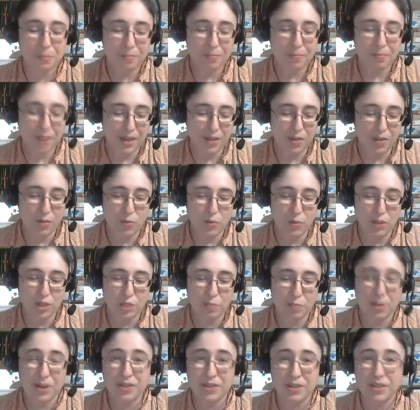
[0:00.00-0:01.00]
in which
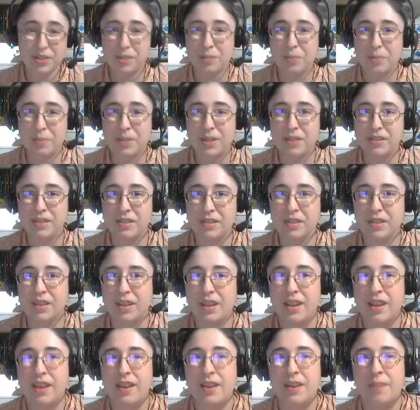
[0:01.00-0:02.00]
participants
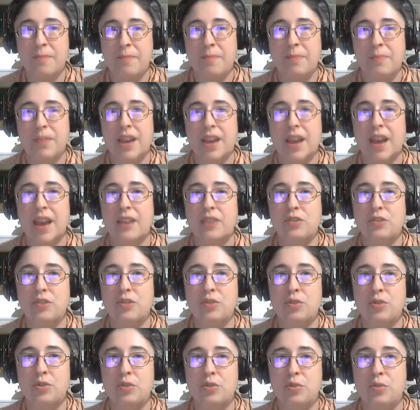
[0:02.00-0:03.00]
had
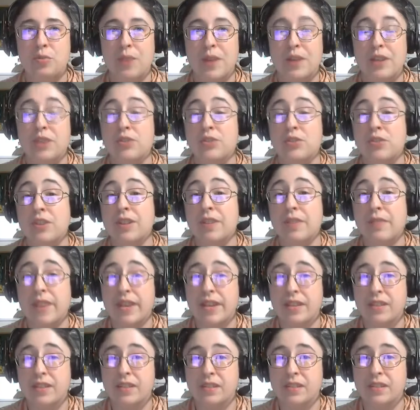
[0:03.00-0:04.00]
to register in
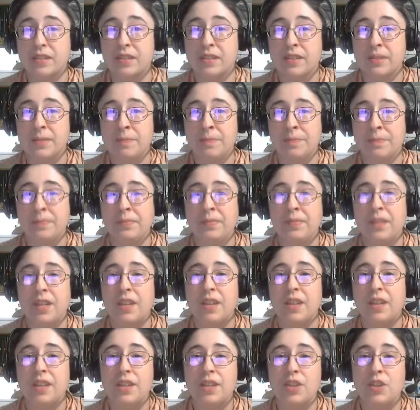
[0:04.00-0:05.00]
advance.
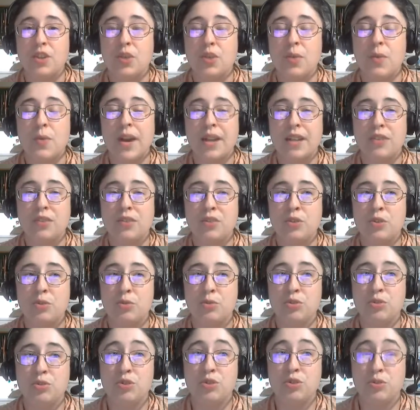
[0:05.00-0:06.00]
And then you had to
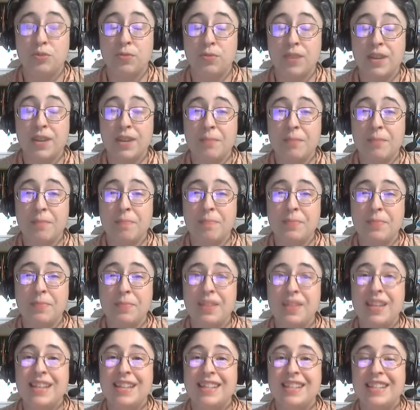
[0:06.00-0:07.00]
stream
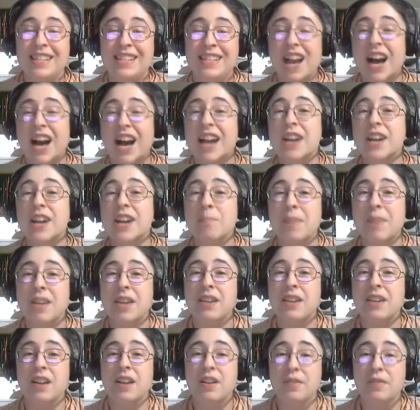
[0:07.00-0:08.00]
the entire
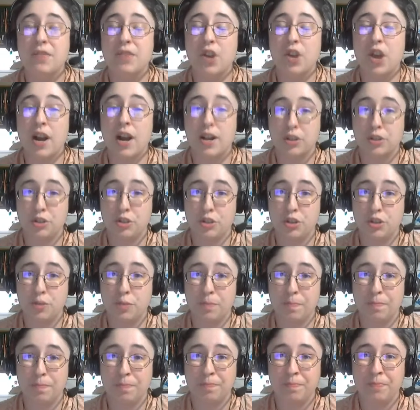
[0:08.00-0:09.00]
making of the costume,
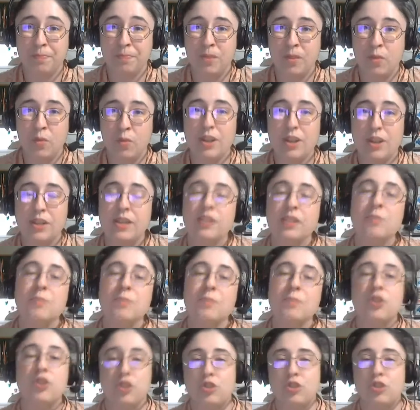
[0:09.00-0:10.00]
or as
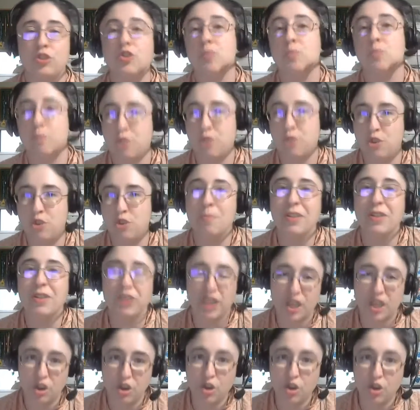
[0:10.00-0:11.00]
much as you
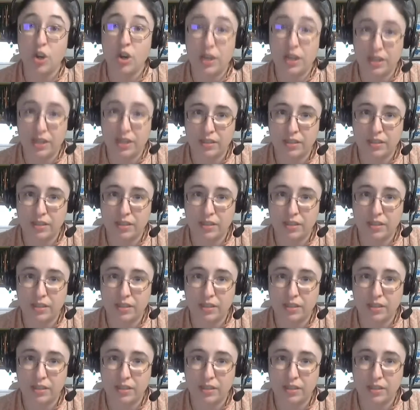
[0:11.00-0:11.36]
humanly could.